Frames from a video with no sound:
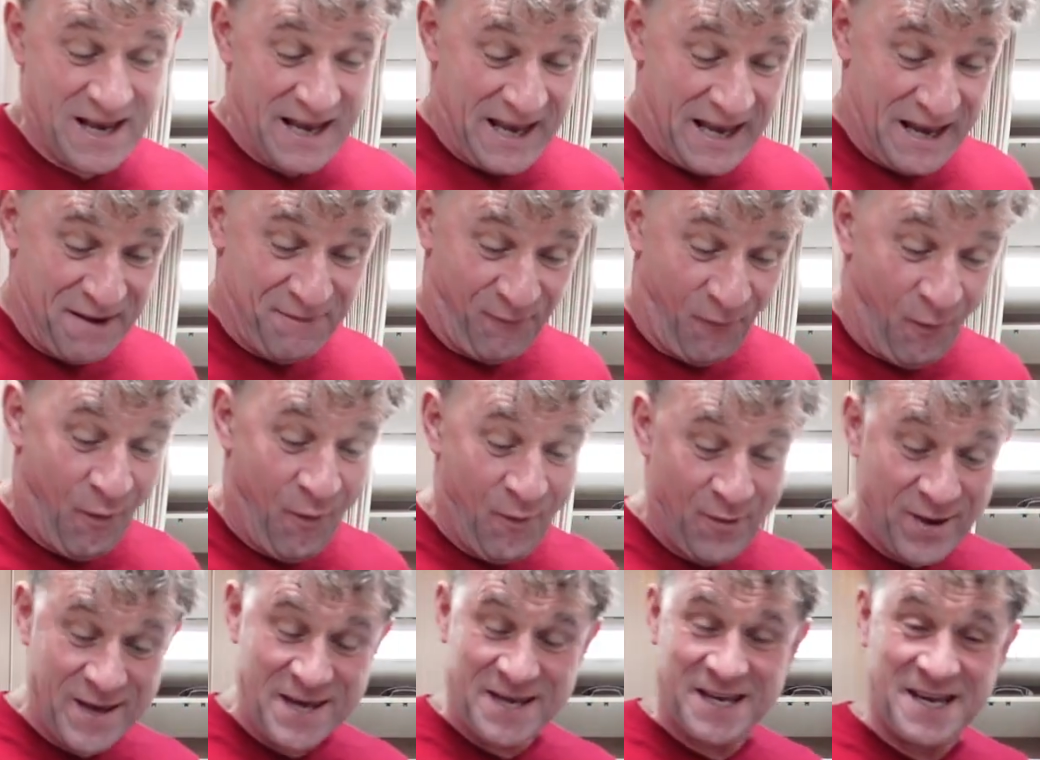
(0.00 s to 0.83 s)
If
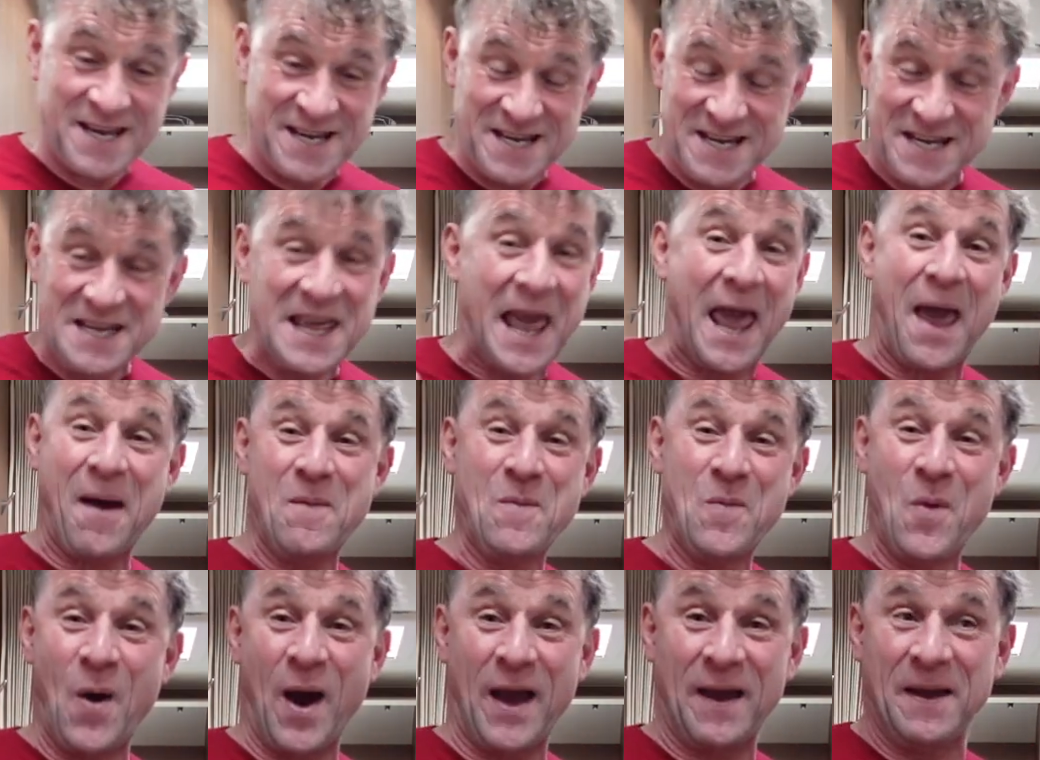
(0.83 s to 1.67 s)
I can get
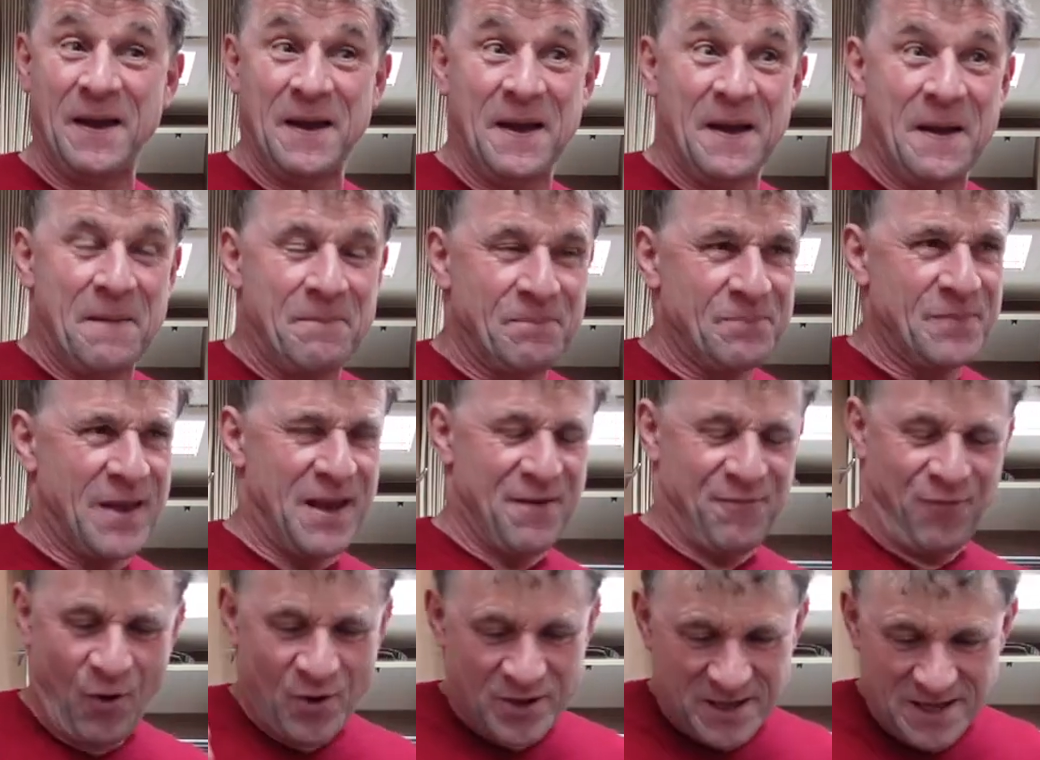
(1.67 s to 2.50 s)

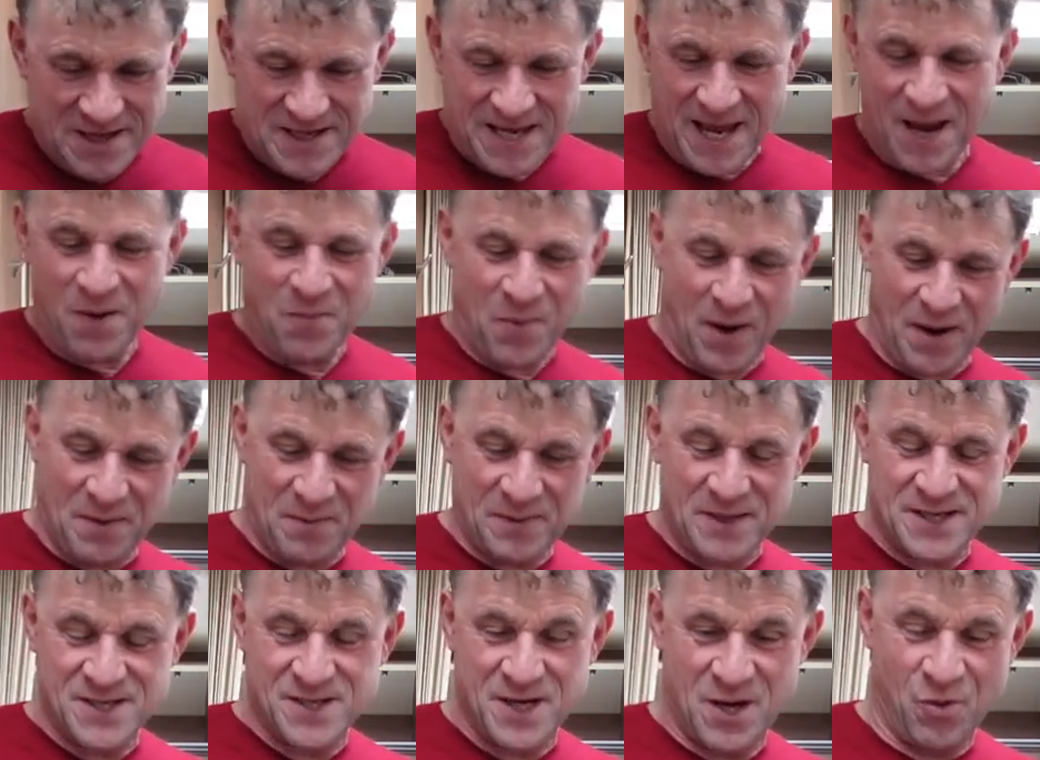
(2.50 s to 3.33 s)
away with
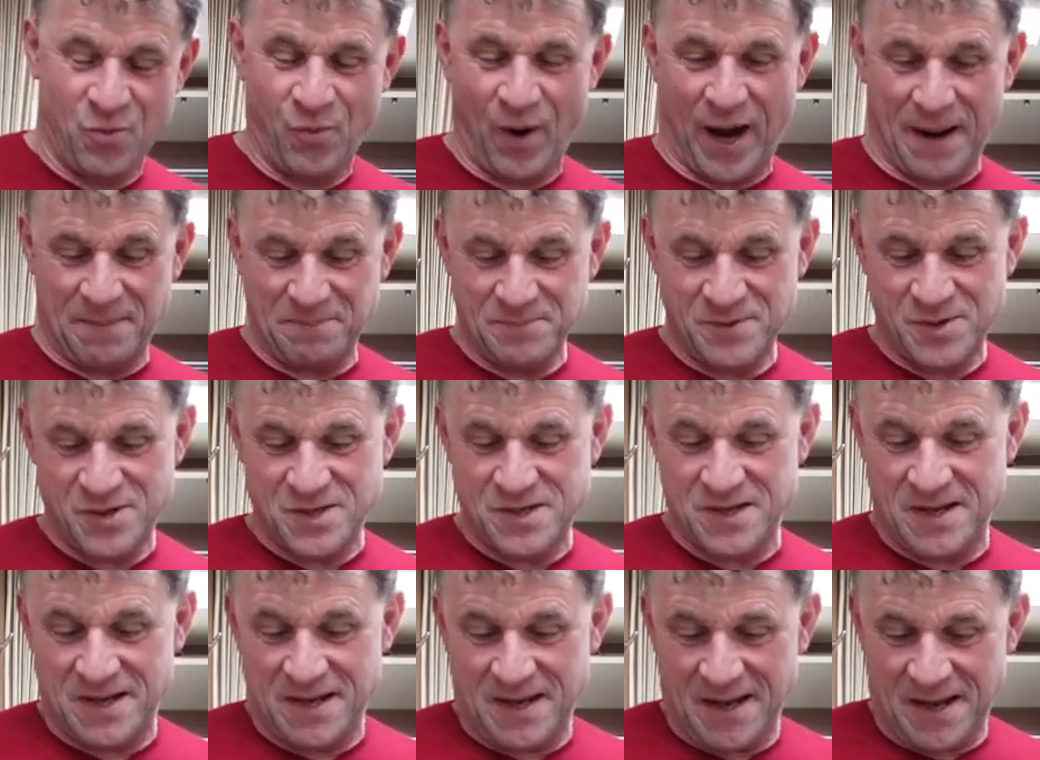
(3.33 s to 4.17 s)
these little ramps
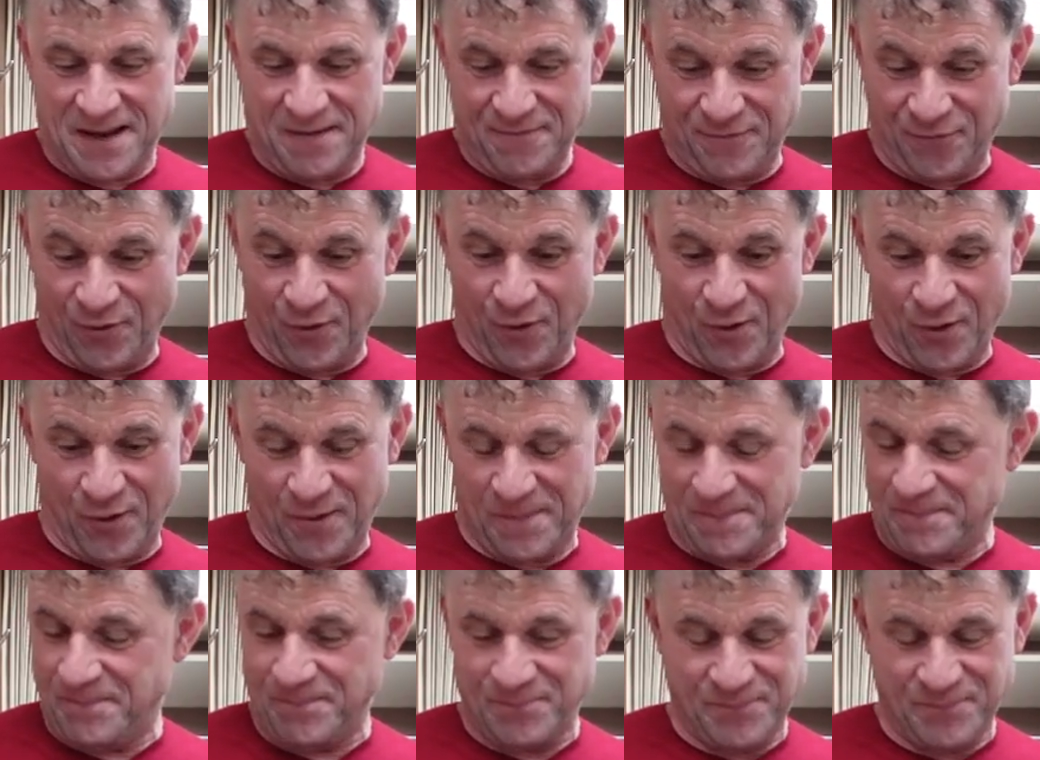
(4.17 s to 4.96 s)
for